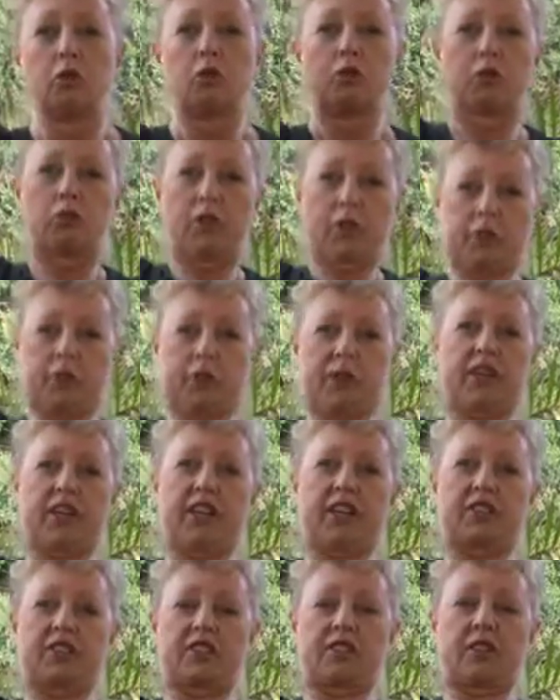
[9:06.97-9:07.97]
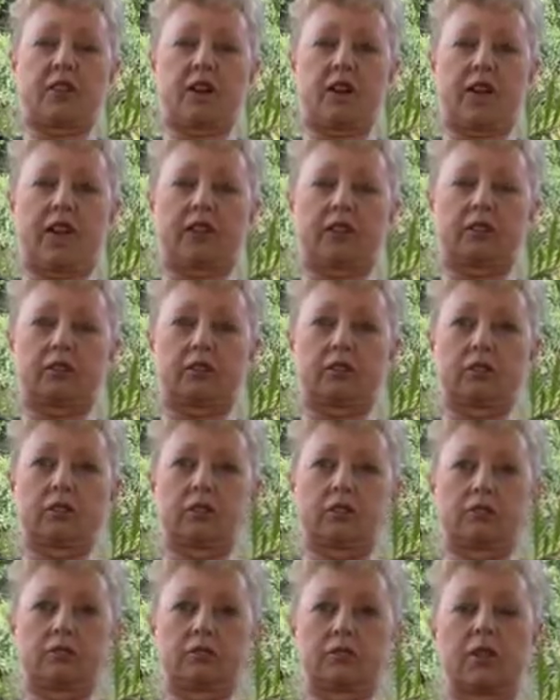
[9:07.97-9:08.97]
Rip as a diagonal.
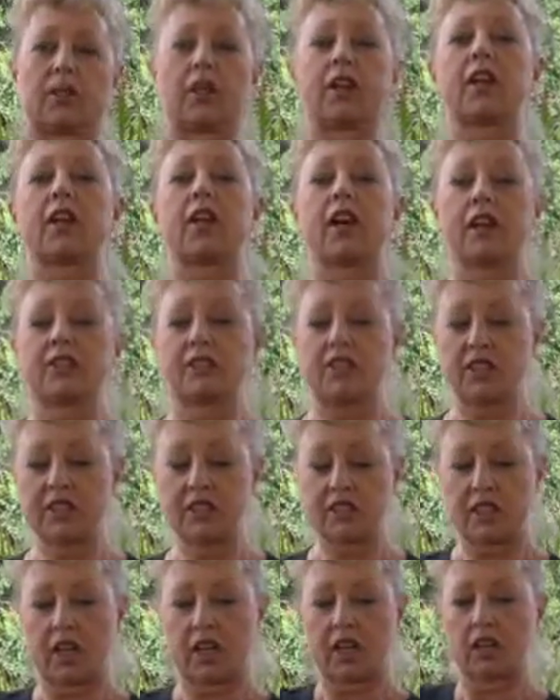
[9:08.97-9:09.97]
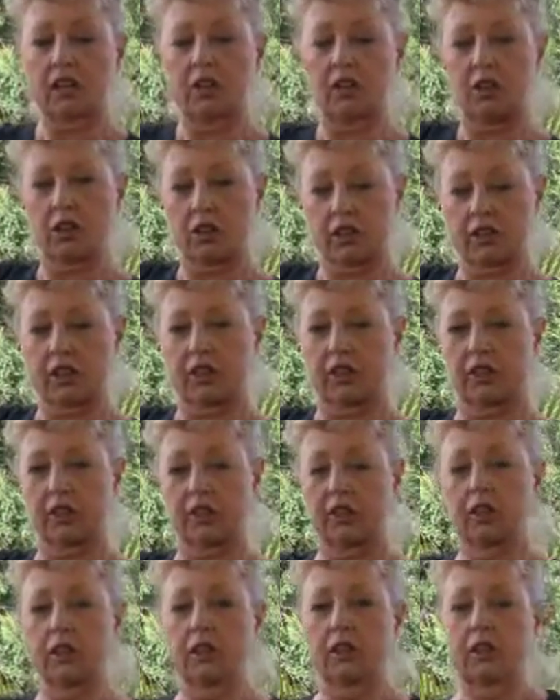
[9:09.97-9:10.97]
And this is unlocking
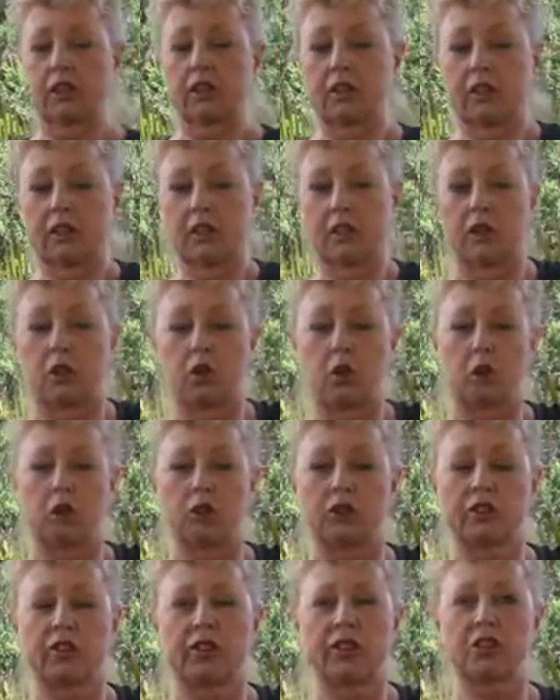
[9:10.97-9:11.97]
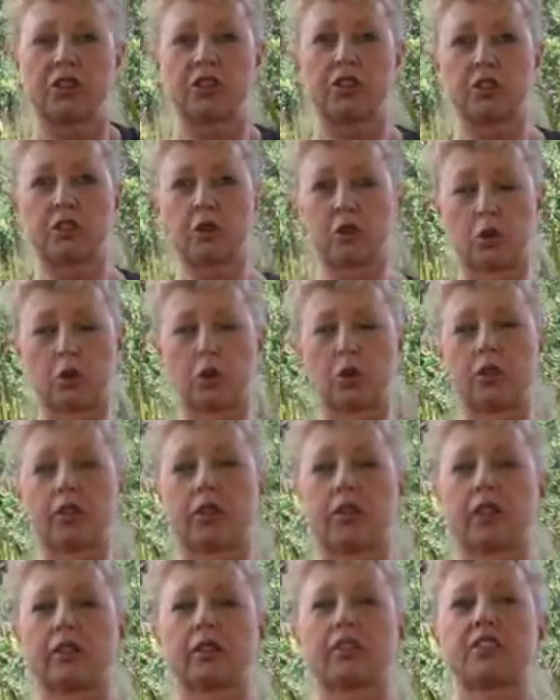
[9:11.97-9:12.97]
all tissues all
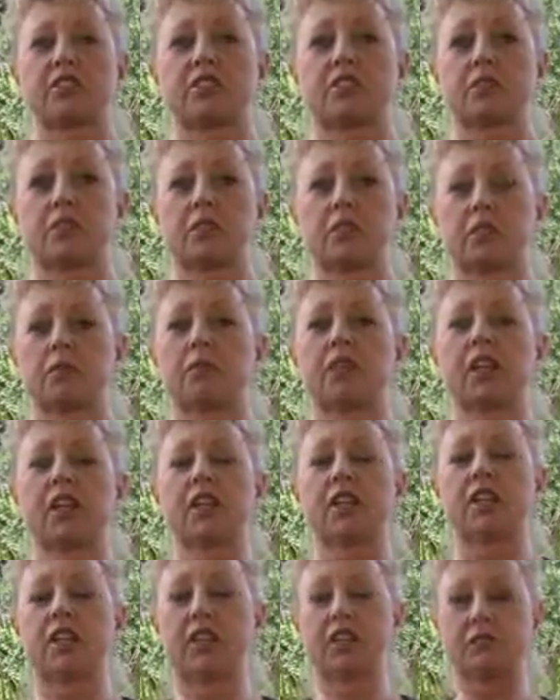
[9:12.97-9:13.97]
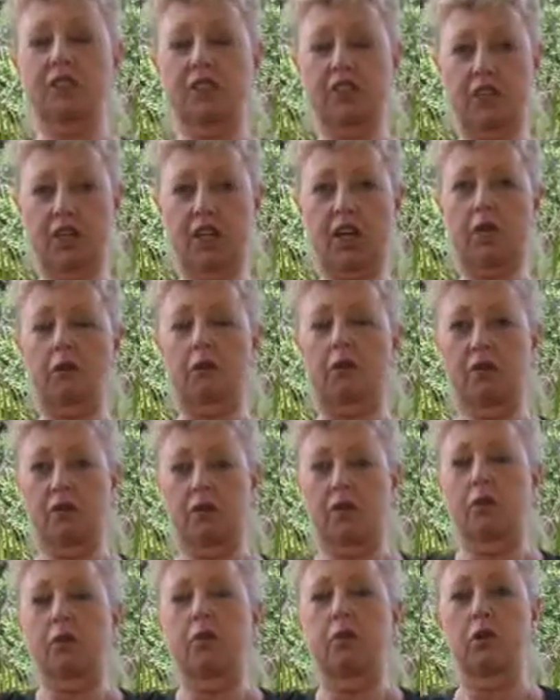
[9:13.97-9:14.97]
down the sternum and lifting up
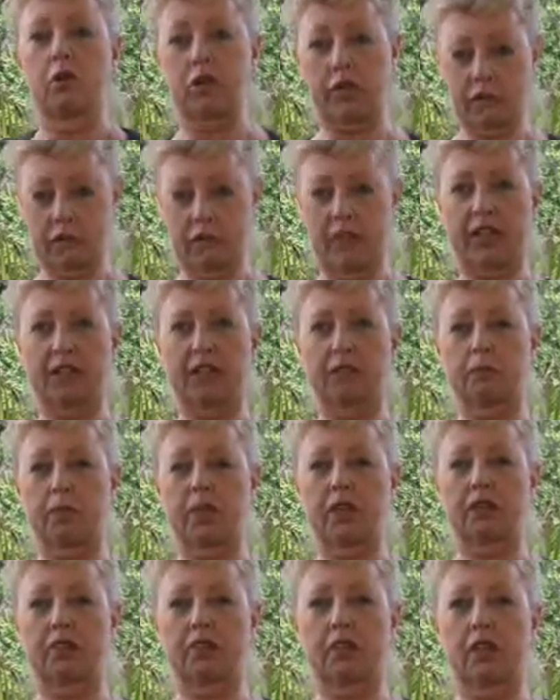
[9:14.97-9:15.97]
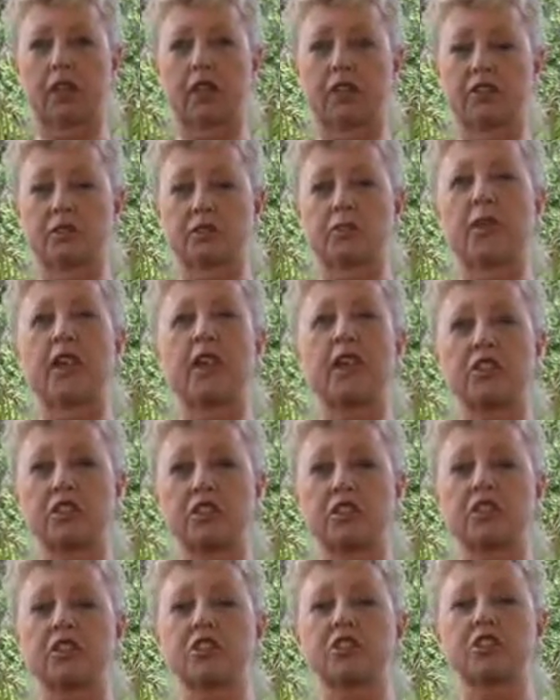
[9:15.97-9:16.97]
and pulling back the pectoralis
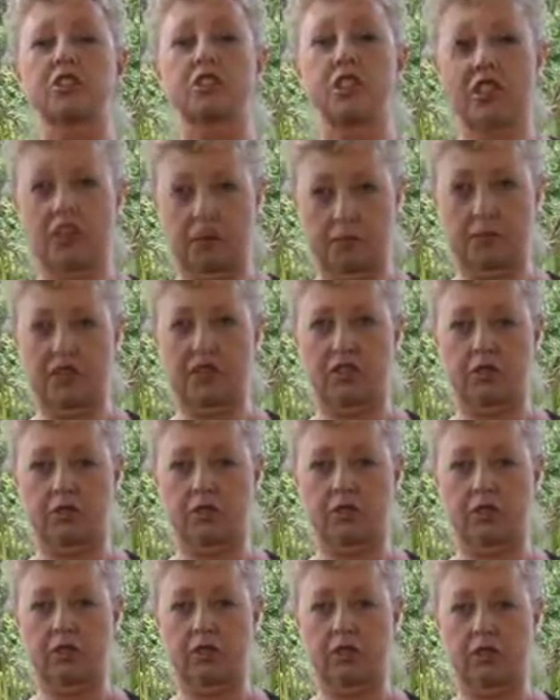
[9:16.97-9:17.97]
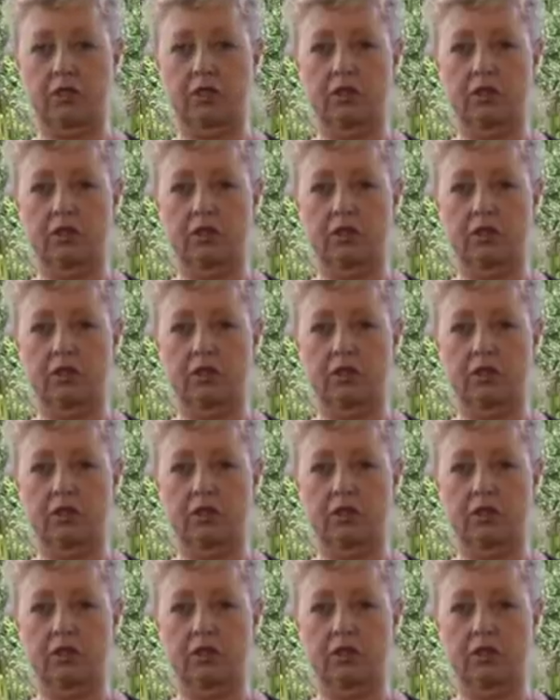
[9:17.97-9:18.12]
majors, chest muscles.